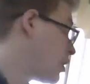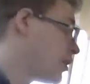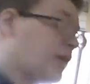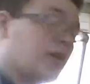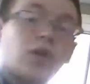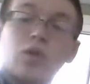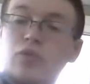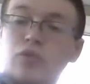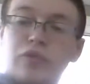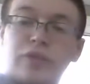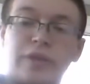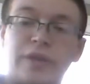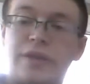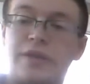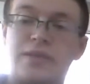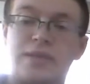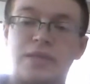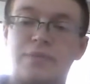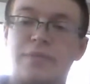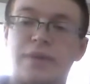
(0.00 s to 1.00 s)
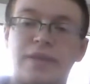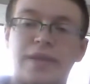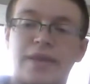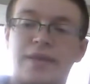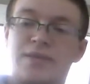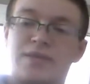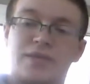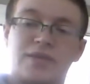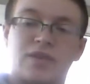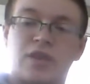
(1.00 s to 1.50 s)
You don't really need to see my
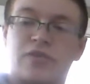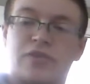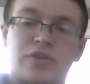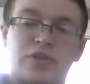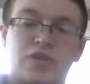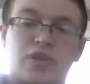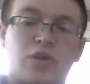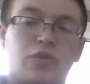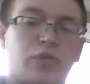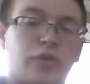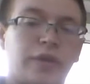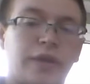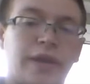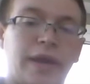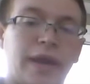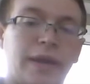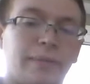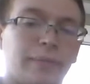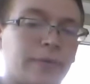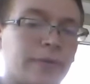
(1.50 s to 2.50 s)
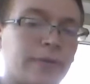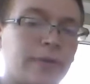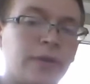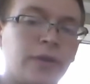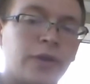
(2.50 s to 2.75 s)
legs because nothing's going to really happen.